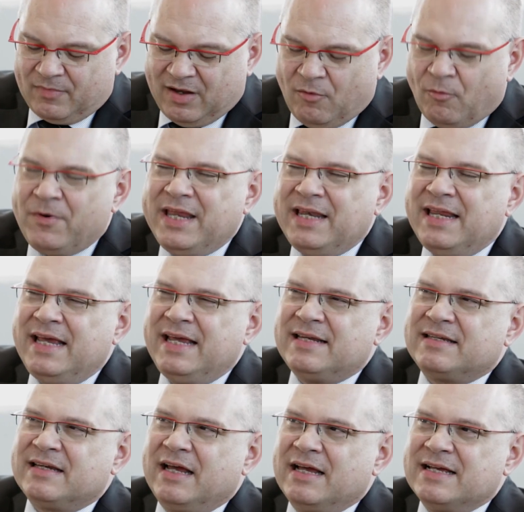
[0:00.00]
we need
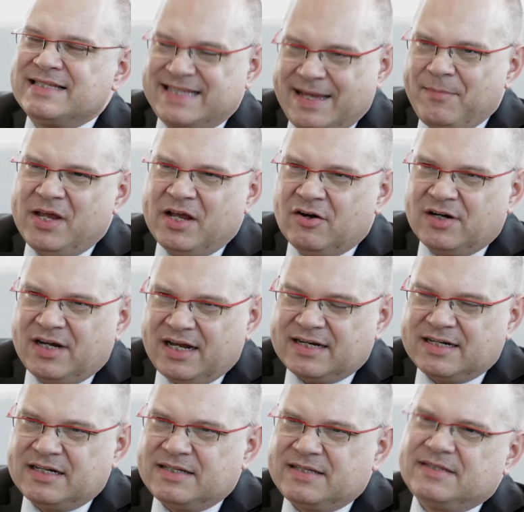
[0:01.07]

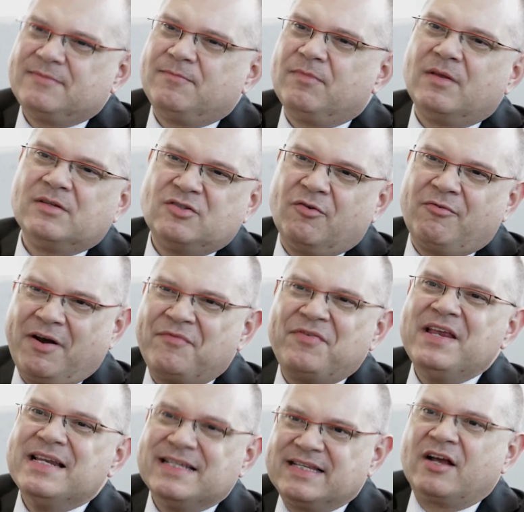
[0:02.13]
semiconductors. So
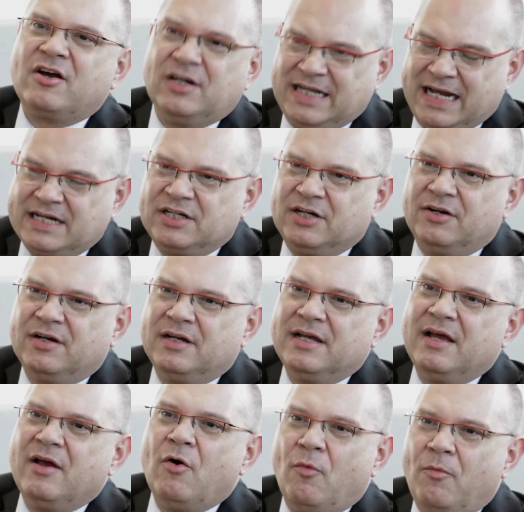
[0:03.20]
graphene is a conductor.
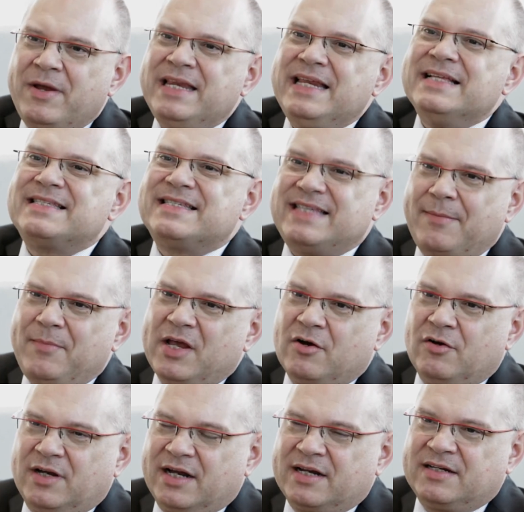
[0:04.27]
We need
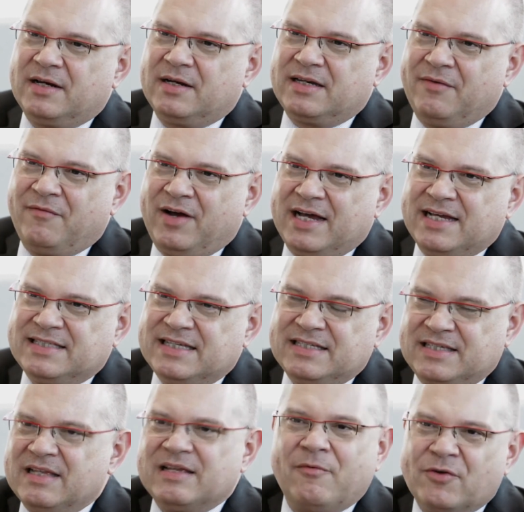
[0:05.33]
semiconductor
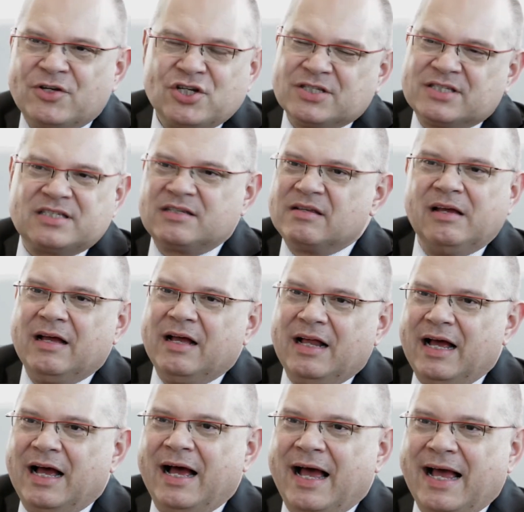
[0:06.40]
devices, which is
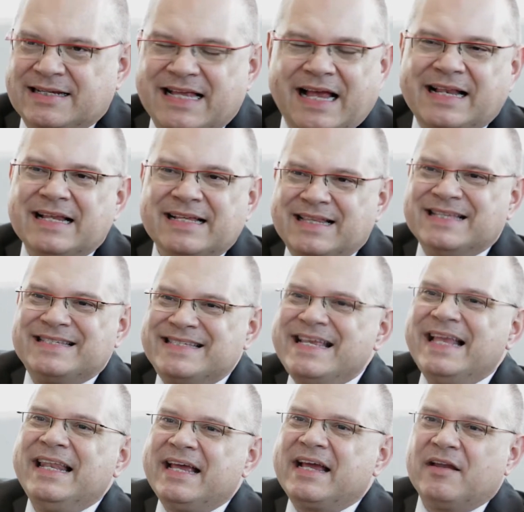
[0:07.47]
exactly the
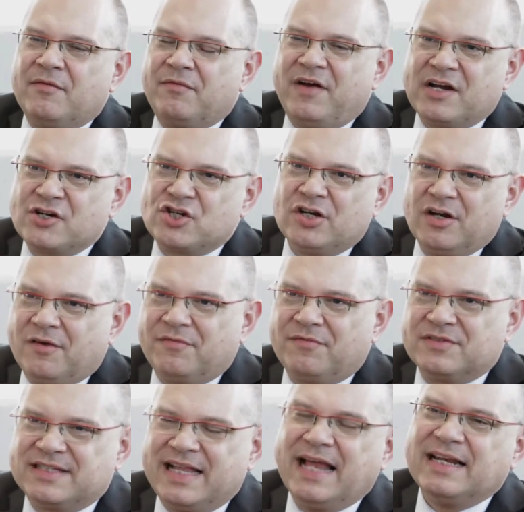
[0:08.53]
silicon function of
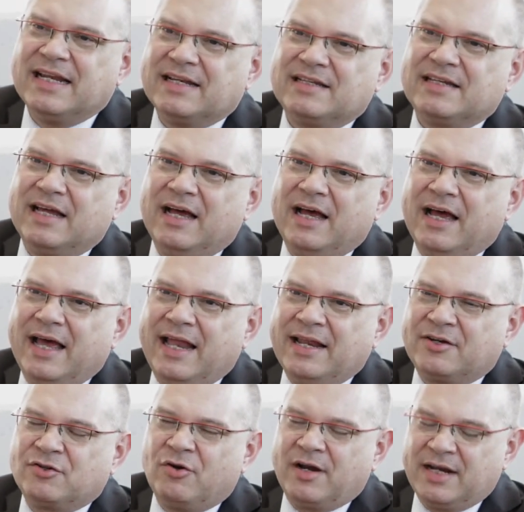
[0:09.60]
standard
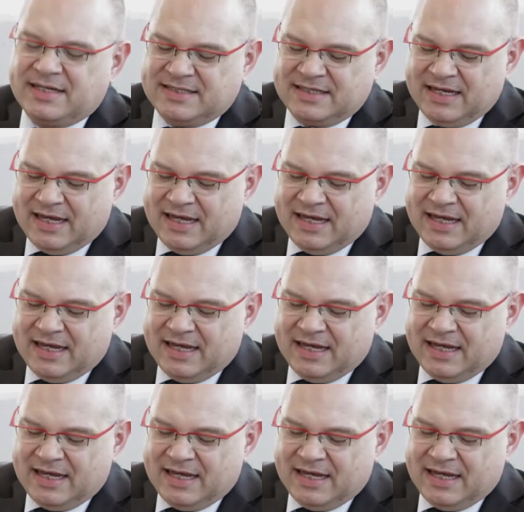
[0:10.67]
electronics,